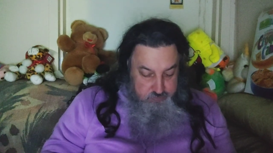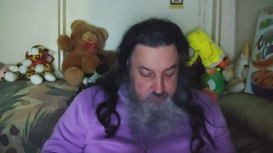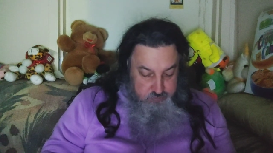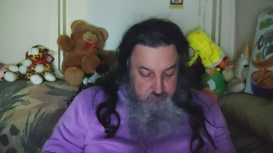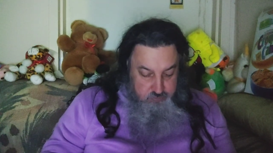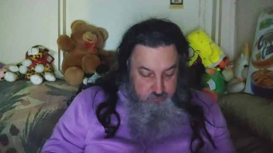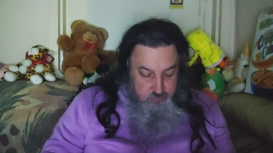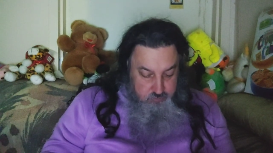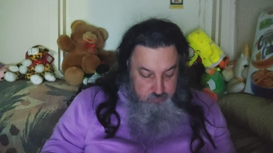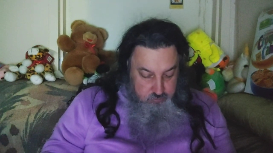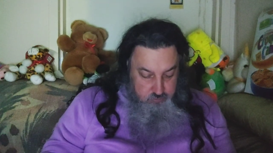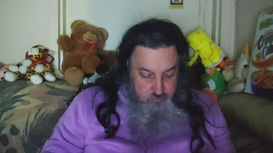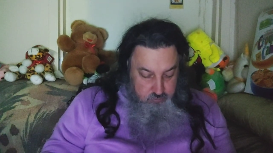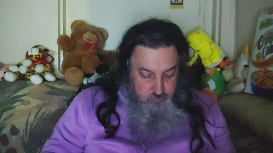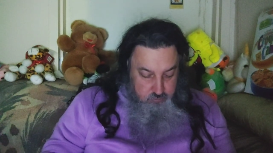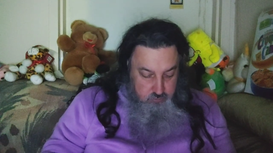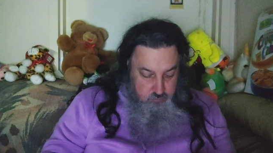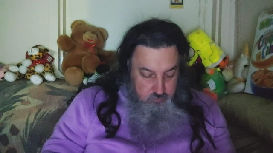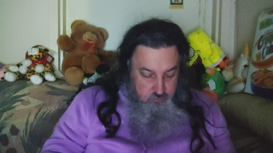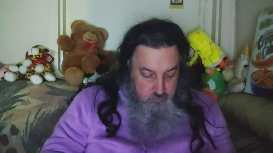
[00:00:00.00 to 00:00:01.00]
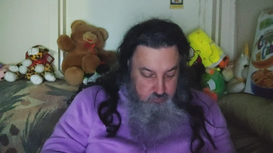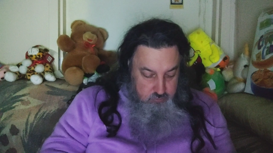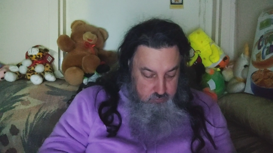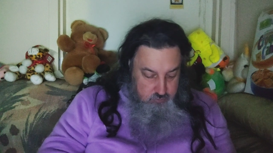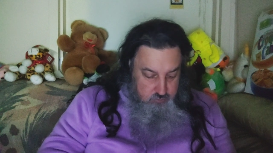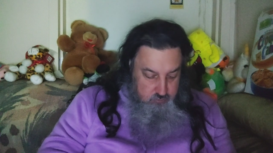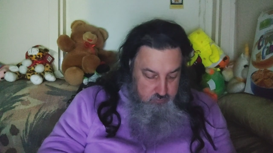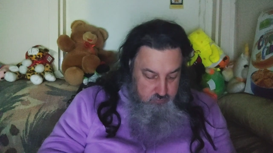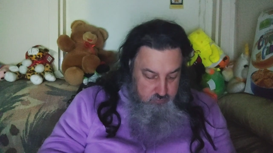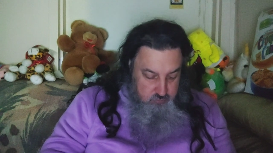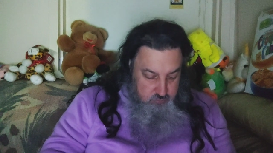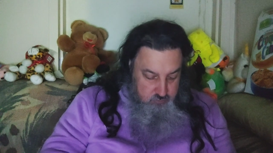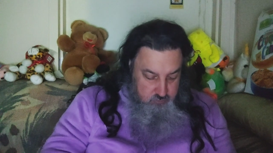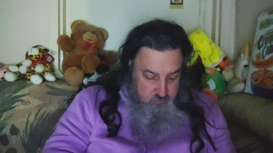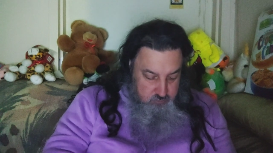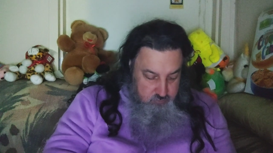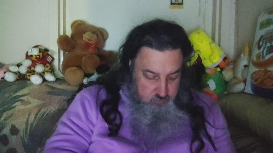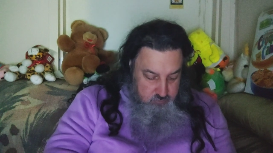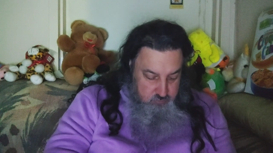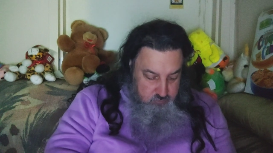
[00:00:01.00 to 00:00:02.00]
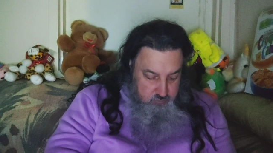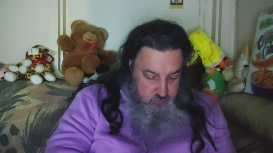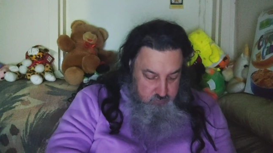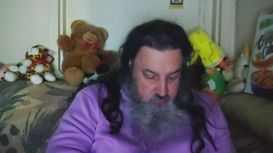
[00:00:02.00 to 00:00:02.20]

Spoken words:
(silence)